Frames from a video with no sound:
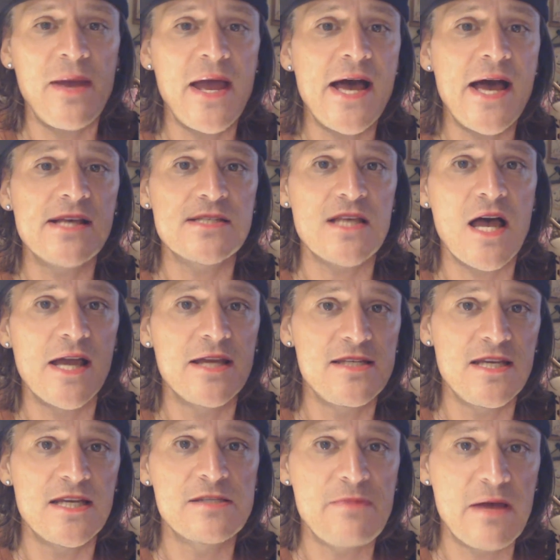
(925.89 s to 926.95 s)
pass
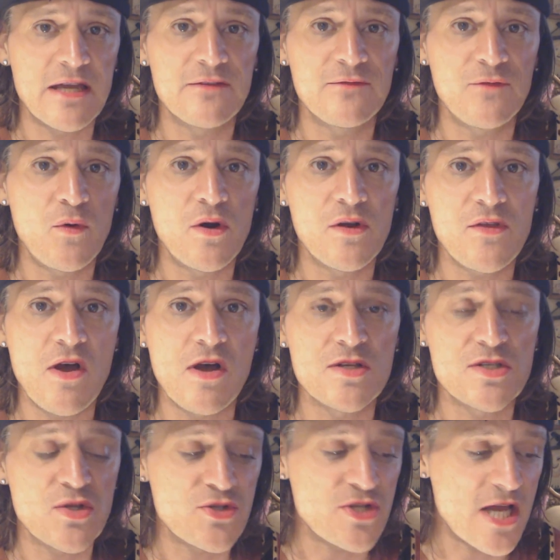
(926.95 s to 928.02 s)
ideas back and forth
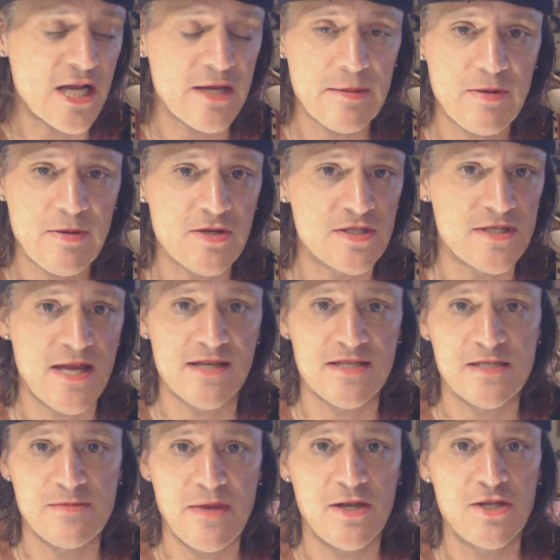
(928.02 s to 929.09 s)
on Social Alchemy Project
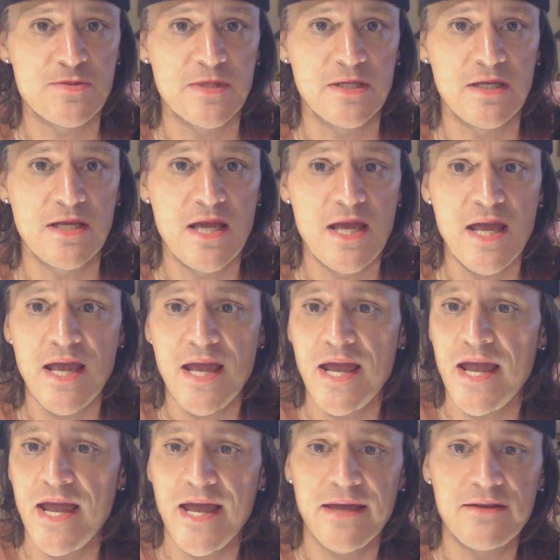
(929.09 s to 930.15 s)
Access Management,
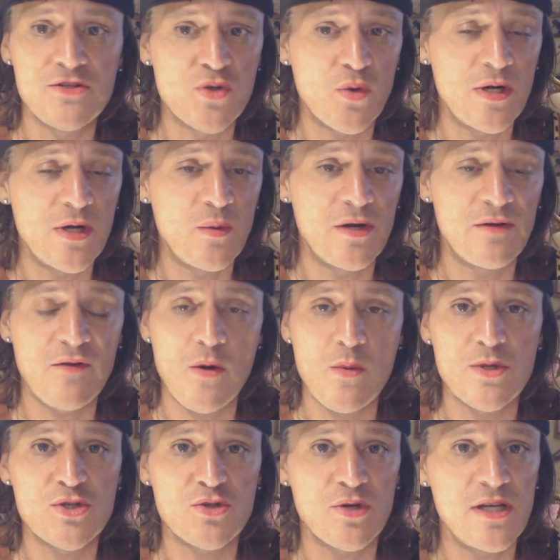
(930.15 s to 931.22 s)
and join one of our
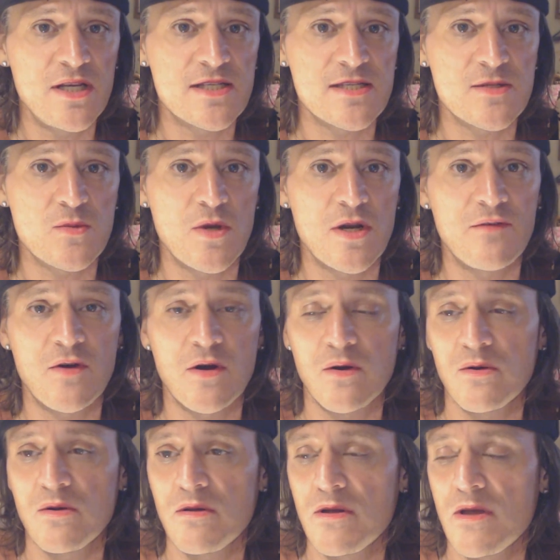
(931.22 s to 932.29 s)
retreats, one of
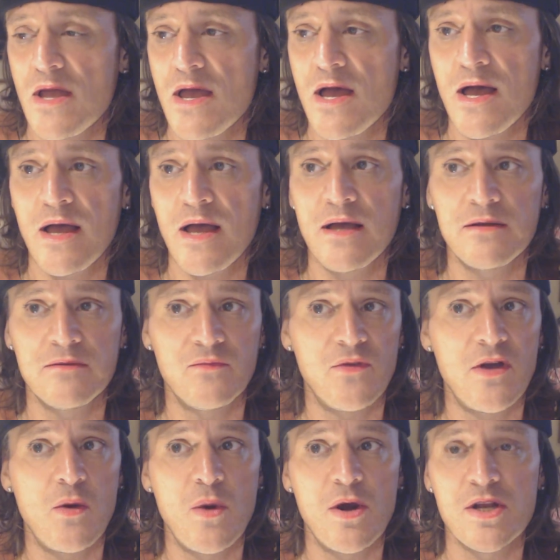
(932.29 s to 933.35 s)
our
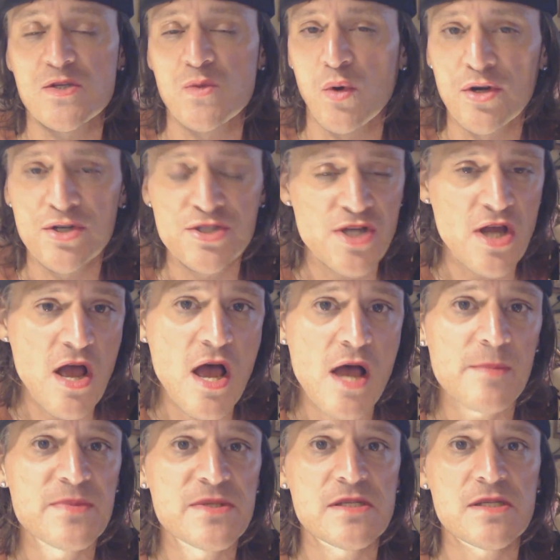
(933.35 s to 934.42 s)
awareness
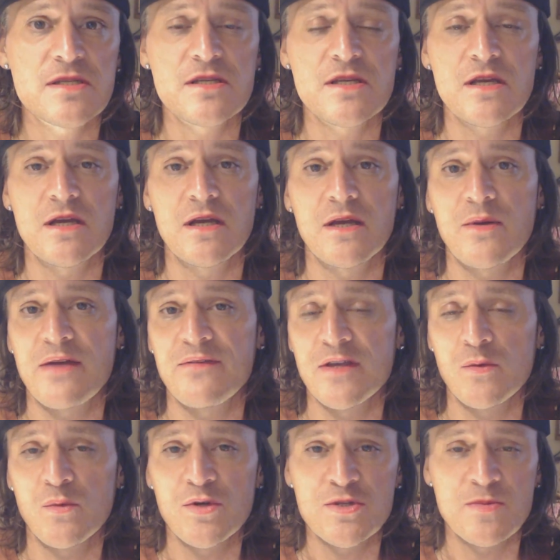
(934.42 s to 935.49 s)
workshops. We have
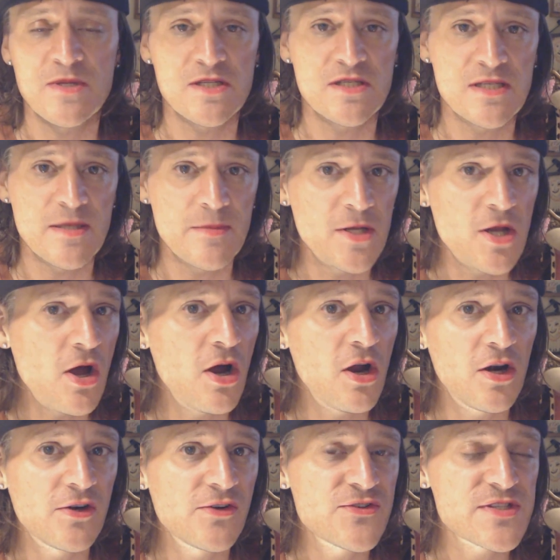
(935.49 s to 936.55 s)
enrichment
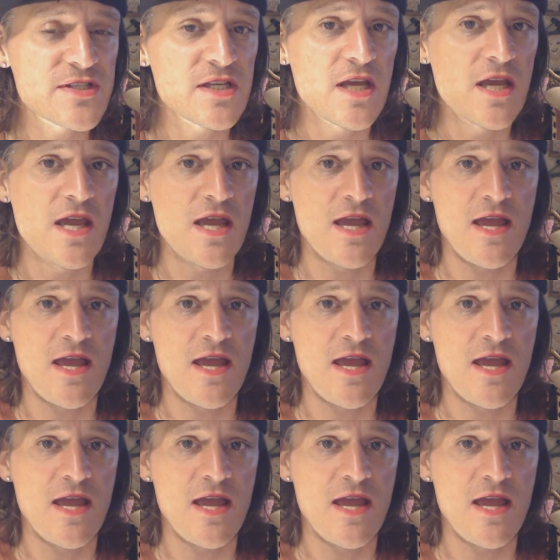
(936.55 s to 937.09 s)
seminars,